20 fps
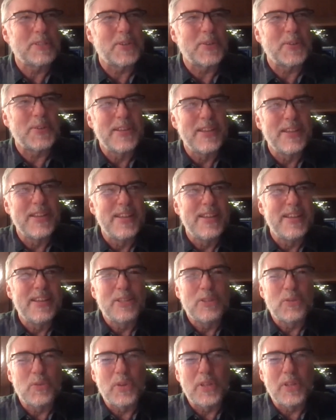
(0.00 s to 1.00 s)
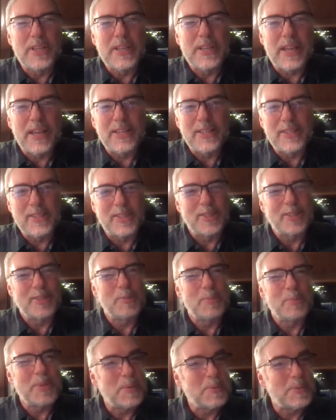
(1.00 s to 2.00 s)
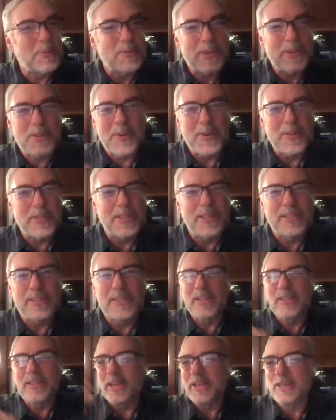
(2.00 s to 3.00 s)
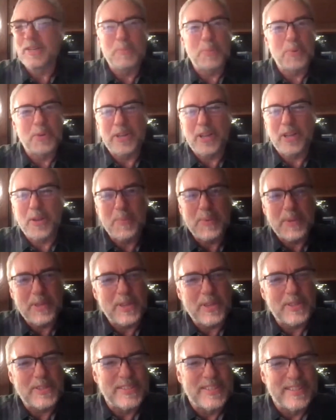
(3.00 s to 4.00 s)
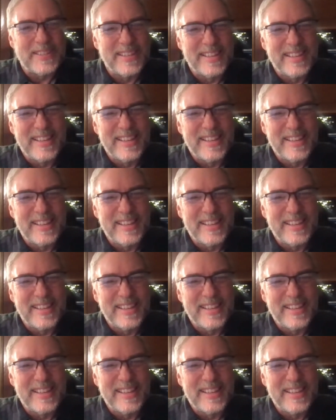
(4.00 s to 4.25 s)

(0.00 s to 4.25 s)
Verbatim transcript: So it's really nice to be able to record online and put it out because